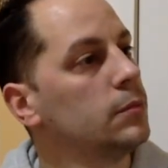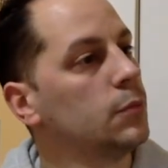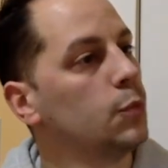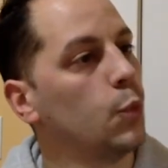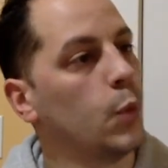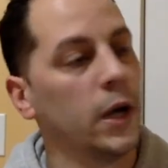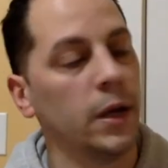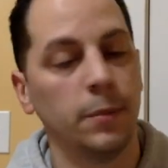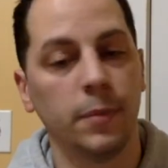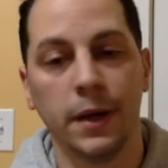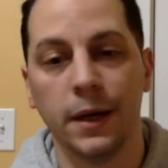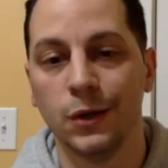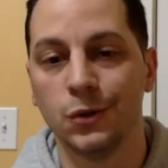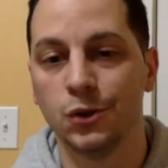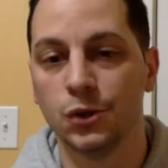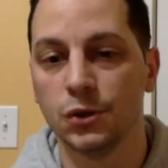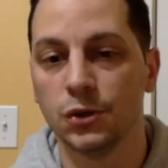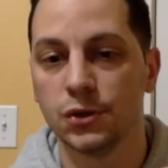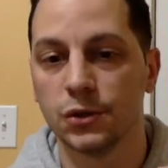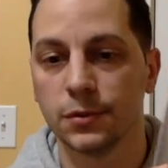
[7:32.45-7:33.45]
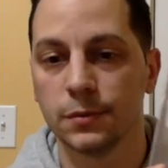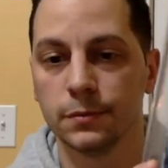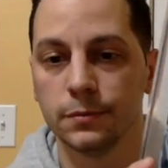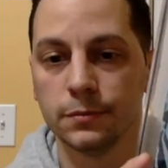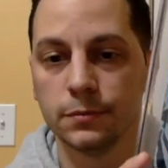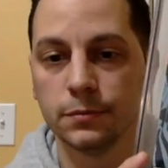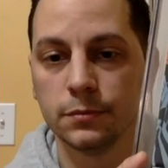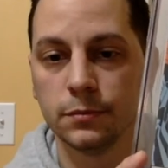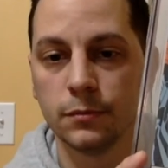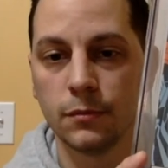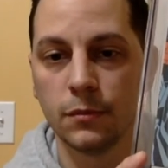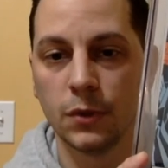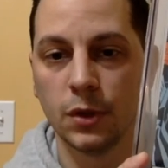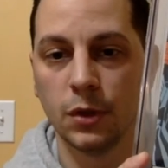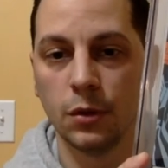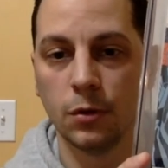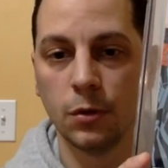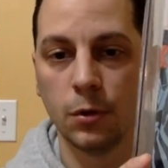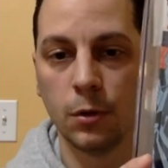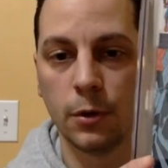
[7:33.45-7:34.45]
White pages.
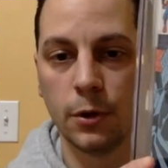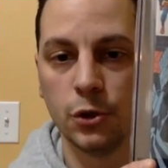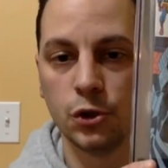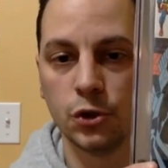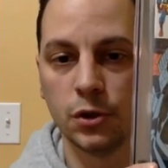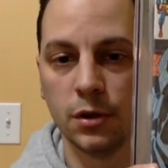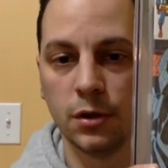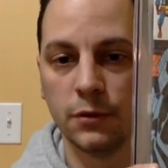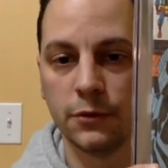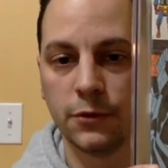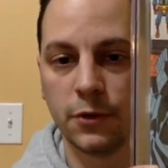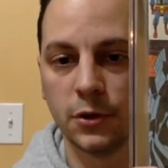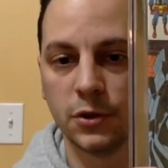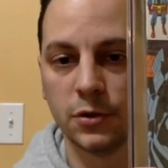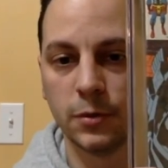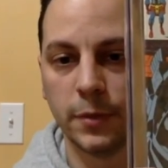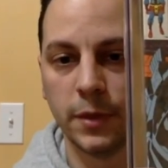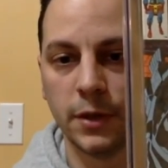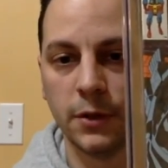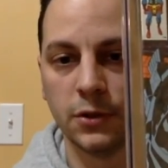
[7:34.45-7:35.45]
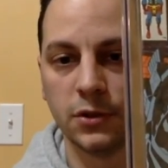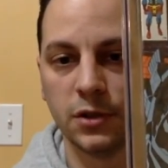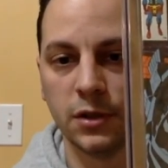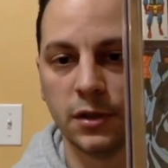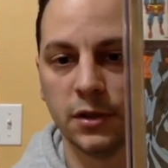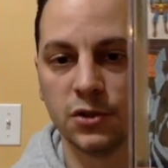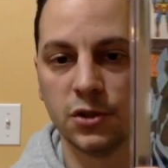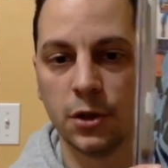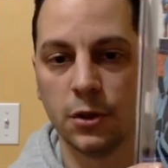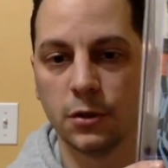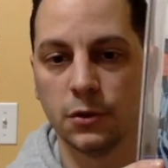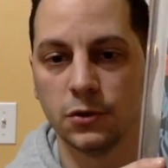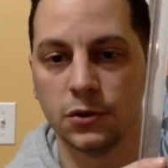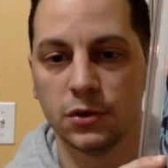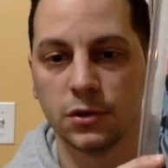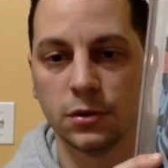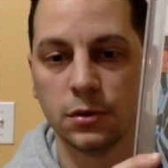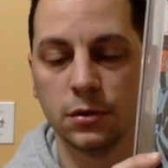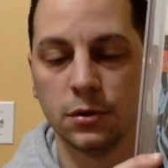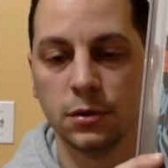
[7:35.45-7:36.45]
Origin and the first appearance of the Eternals.